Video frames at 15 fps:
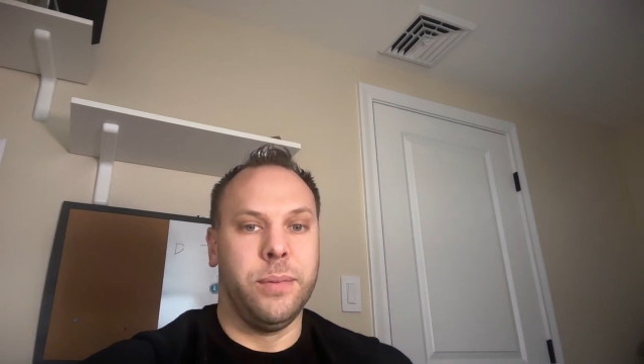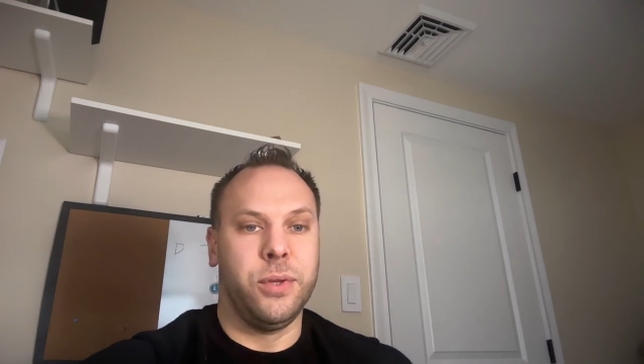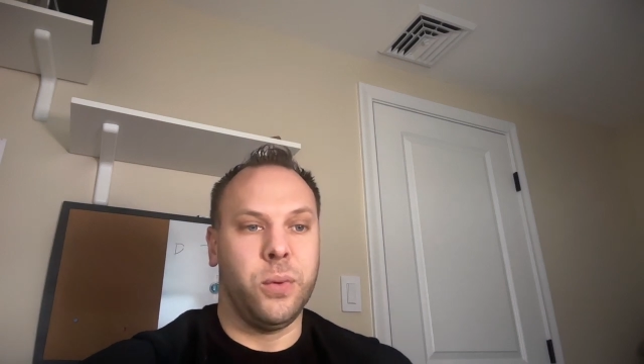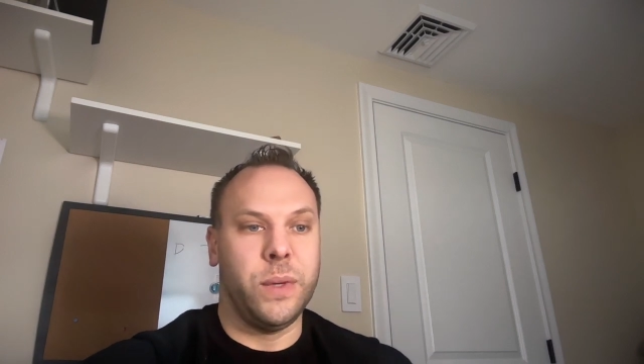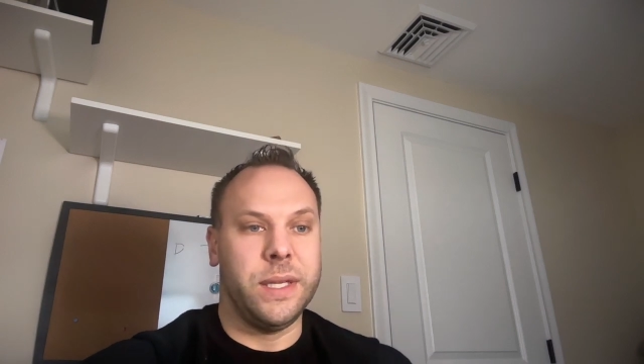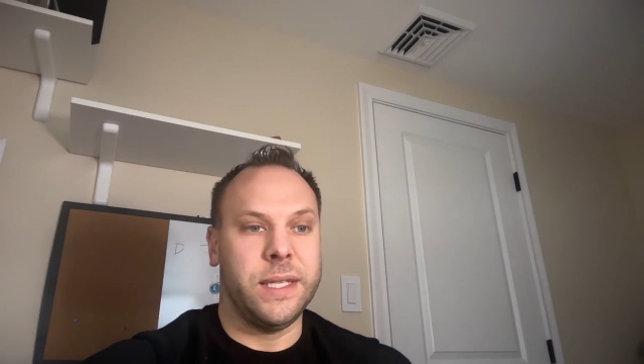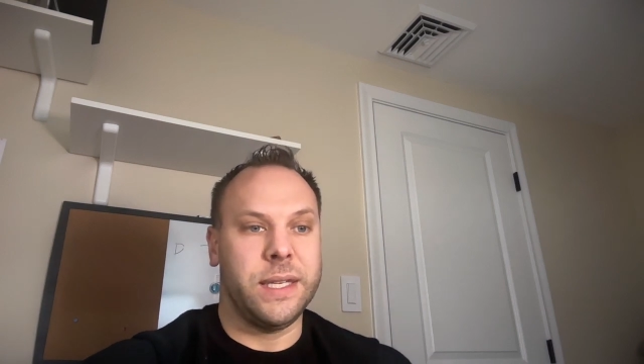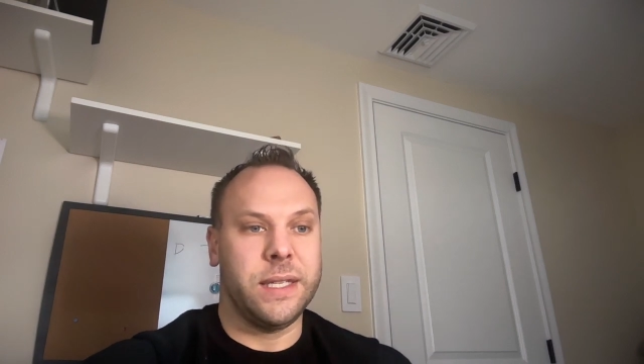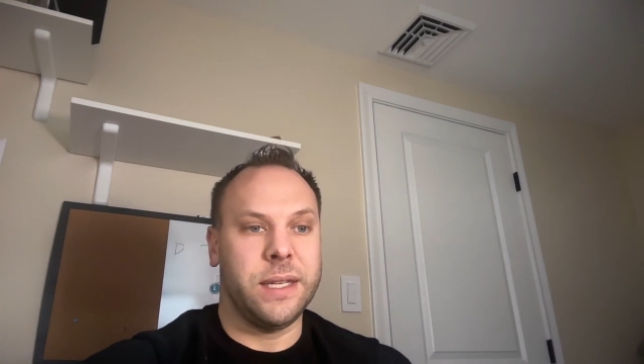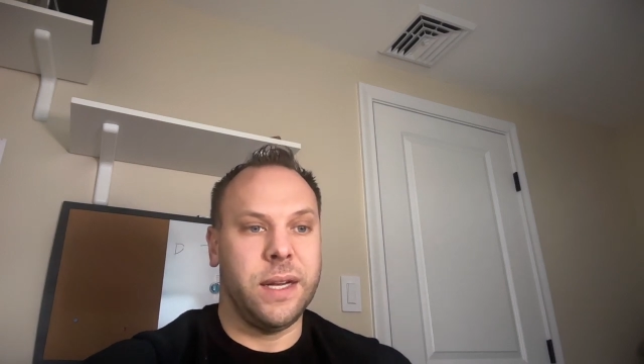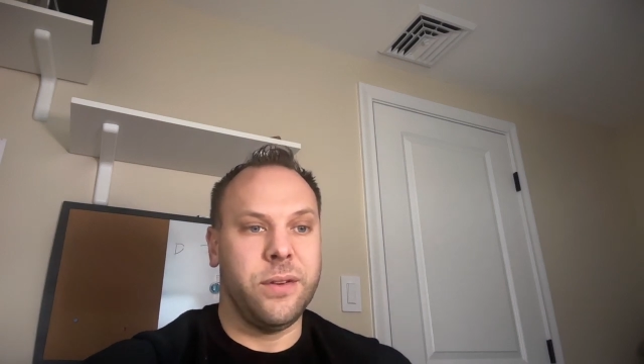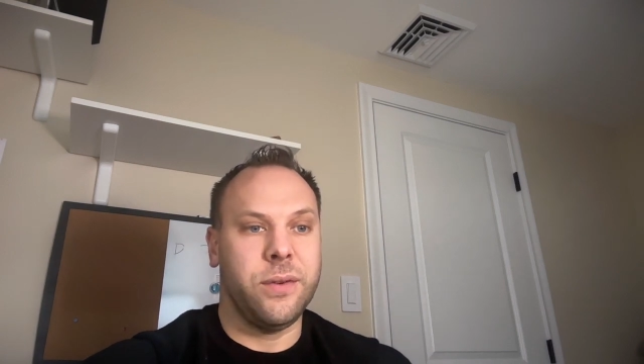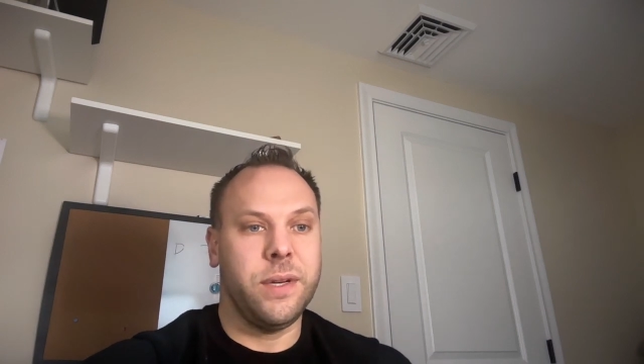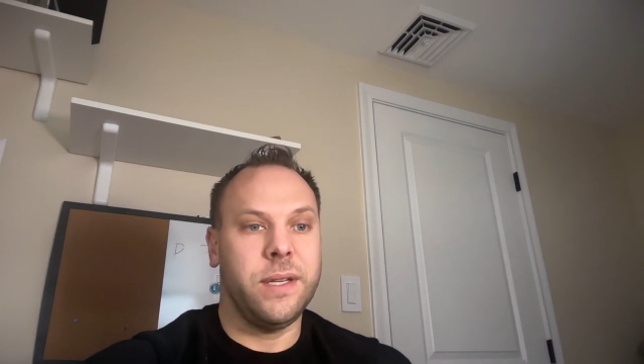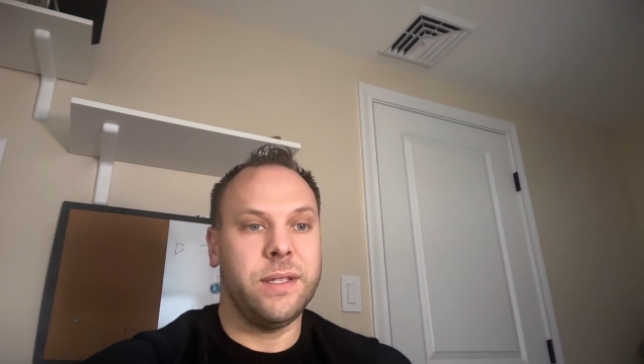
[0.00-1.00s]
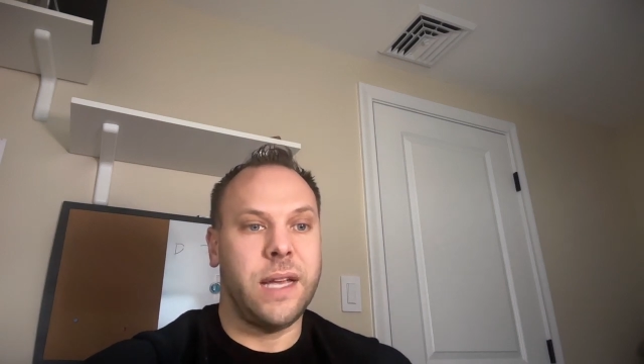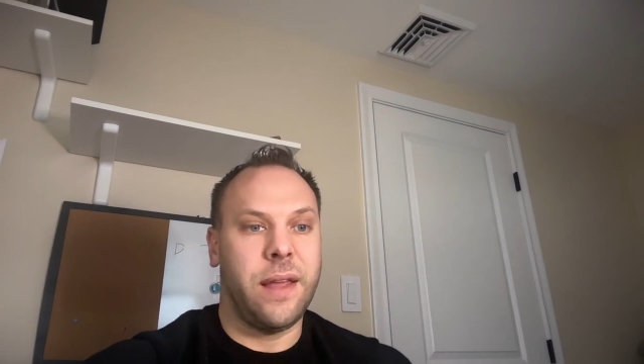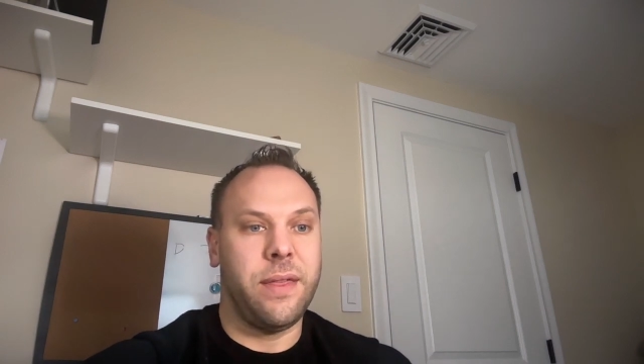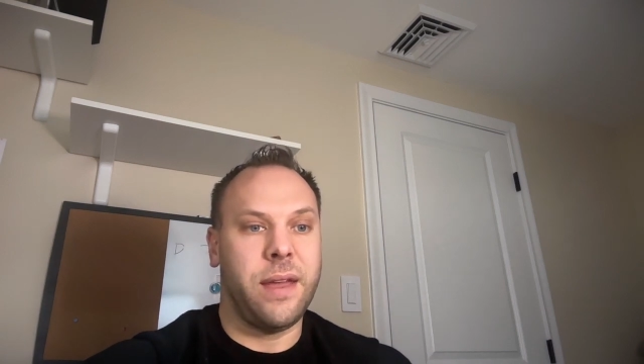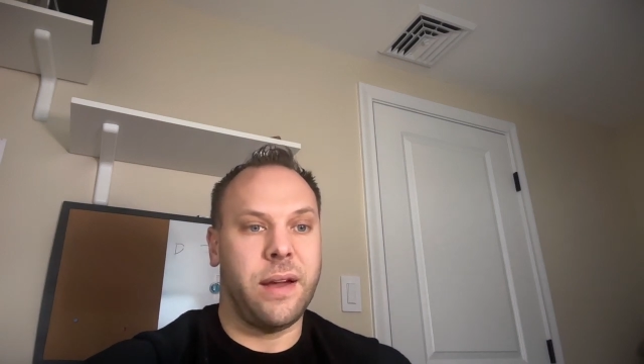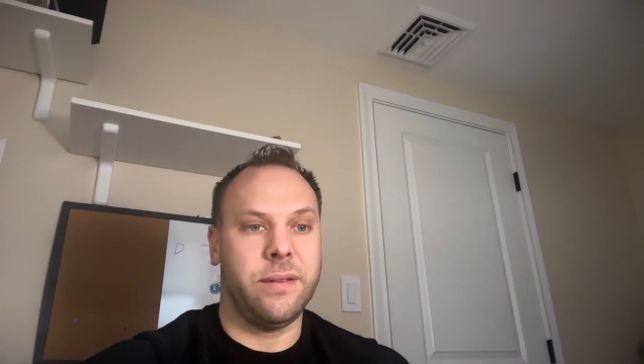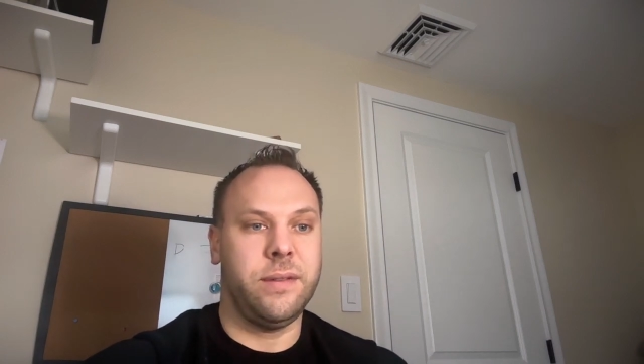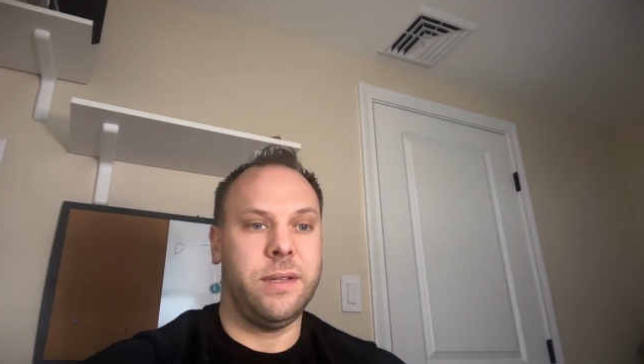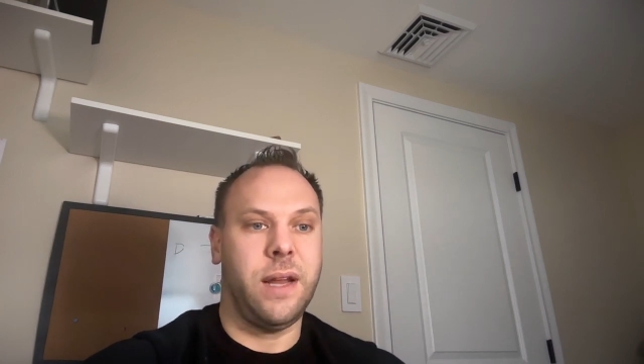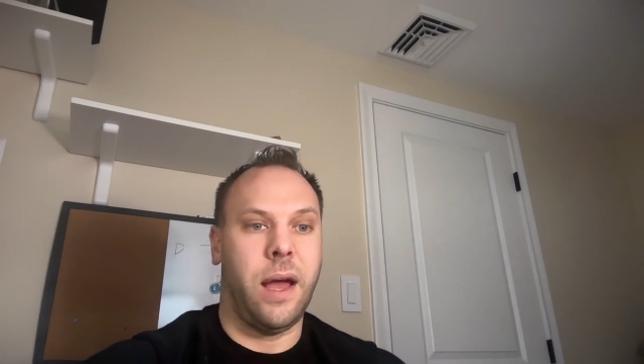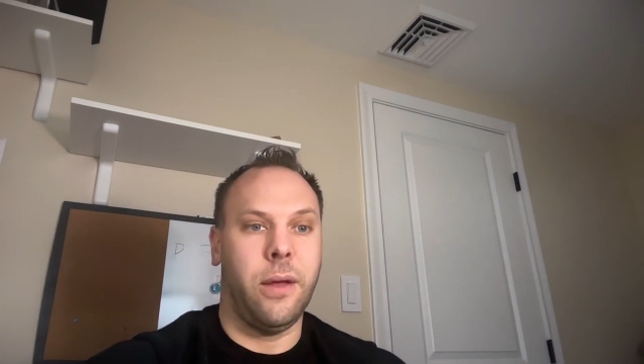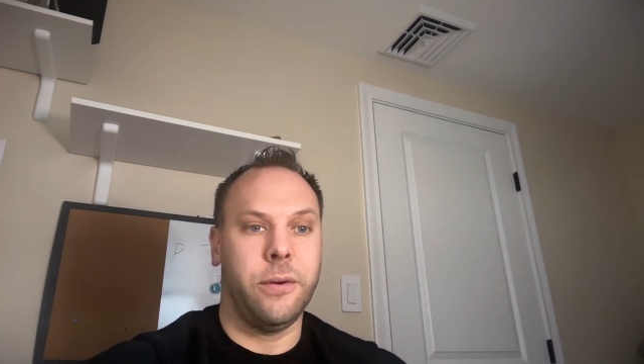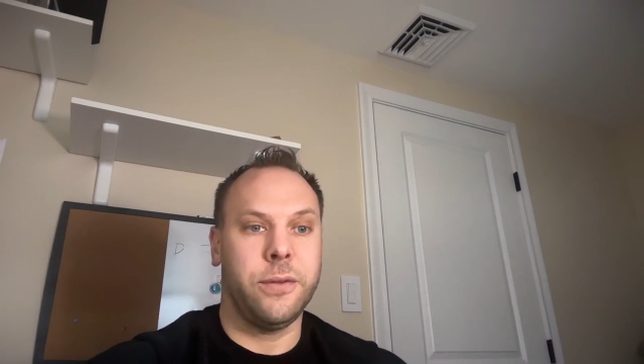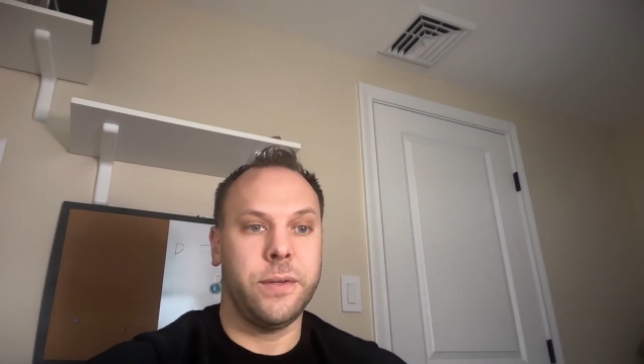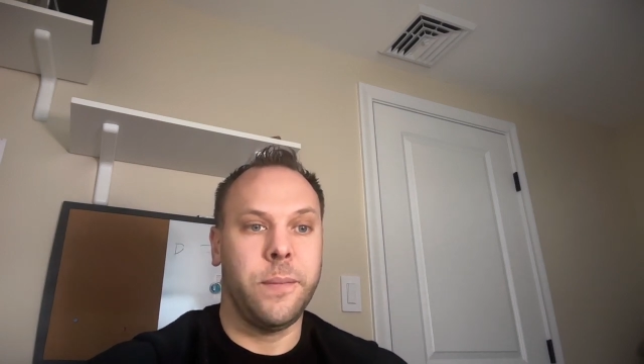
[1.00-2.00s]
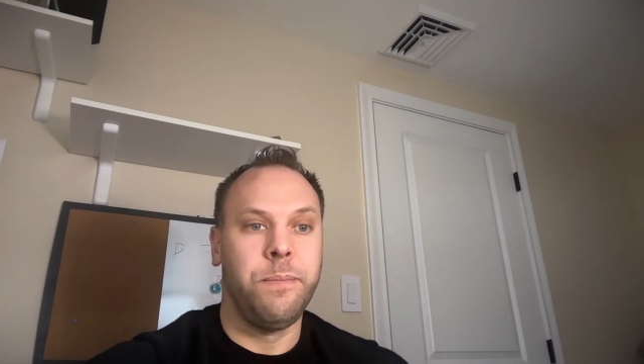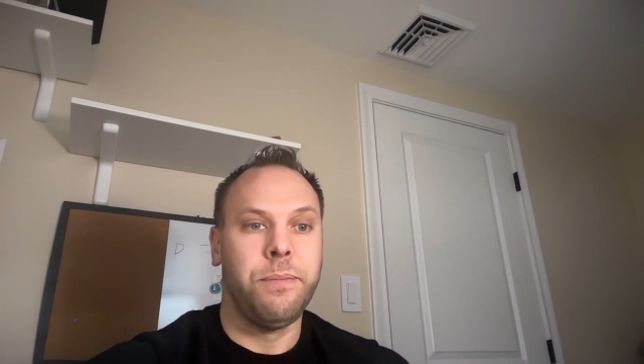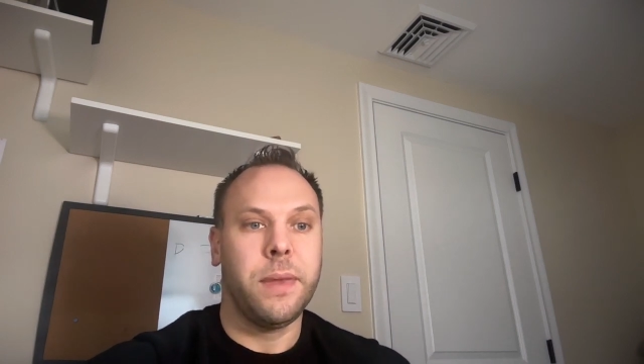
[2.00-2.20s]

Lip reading: between $600 and $10,000